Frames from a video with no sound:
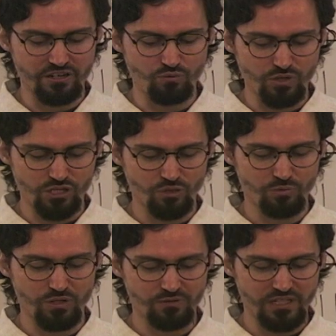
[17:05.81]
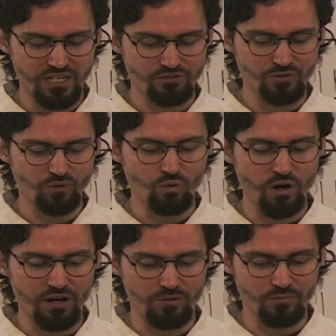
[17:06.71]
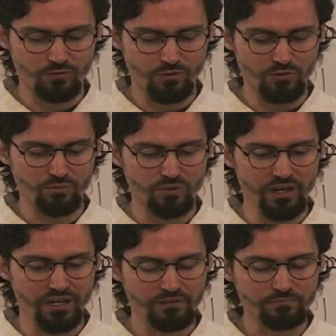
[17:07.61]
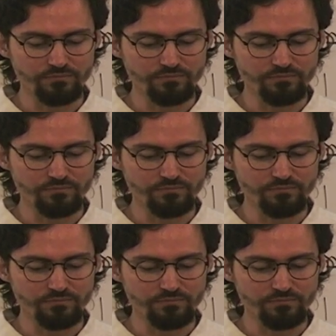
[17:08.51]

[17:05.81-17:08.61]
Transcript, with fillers: a ritual purification with water before you pray